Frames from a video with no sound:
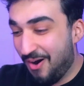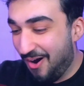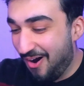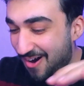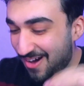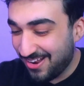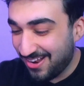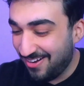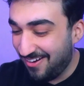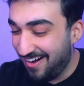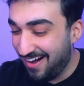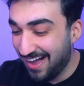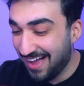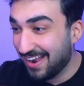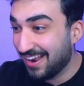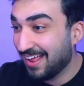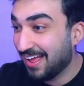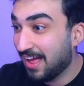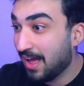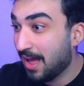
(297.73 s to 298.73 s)
Hold
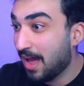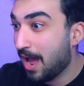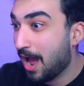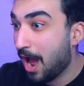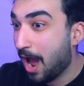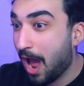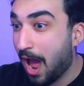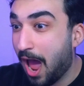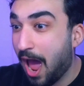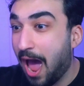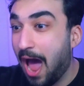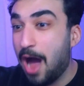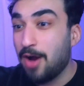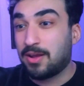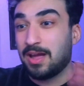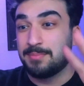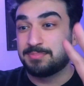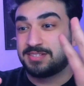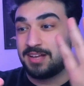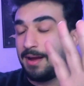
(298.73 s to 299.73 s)
on!
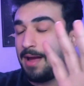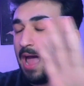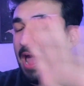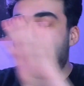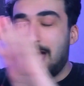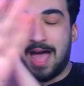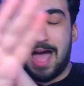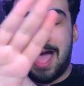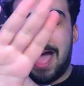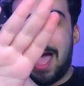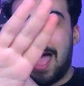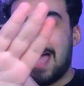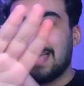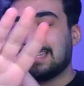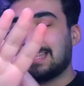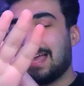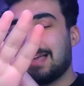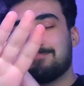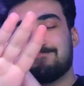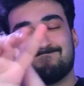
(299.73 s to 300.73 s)
Okay, I'm sorry.
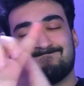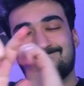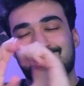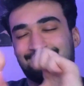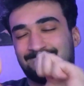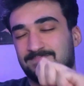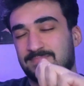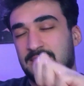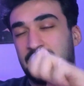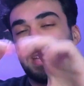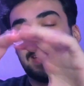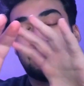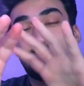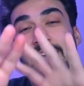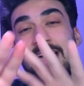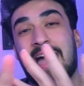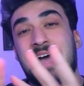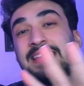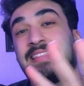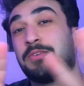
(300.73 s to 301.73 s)
I
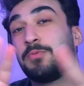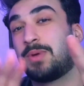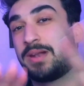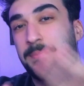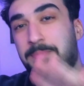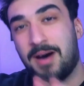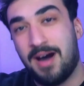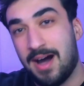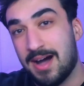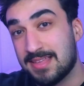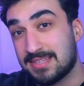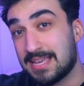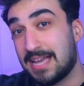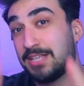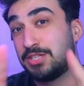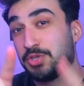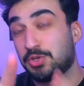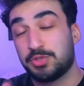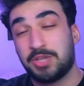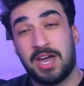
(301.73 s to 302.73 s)
didn't want to pause.
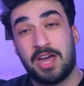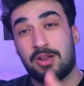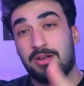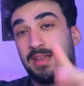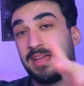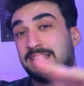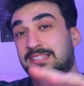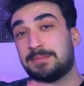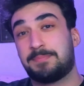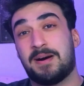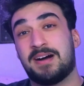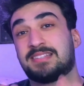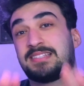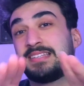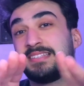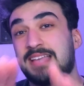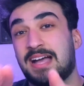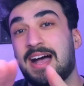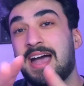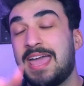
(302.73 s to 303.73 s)
I told you I don't like to pause
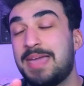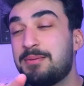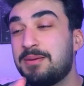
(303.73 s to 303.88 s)
because y'all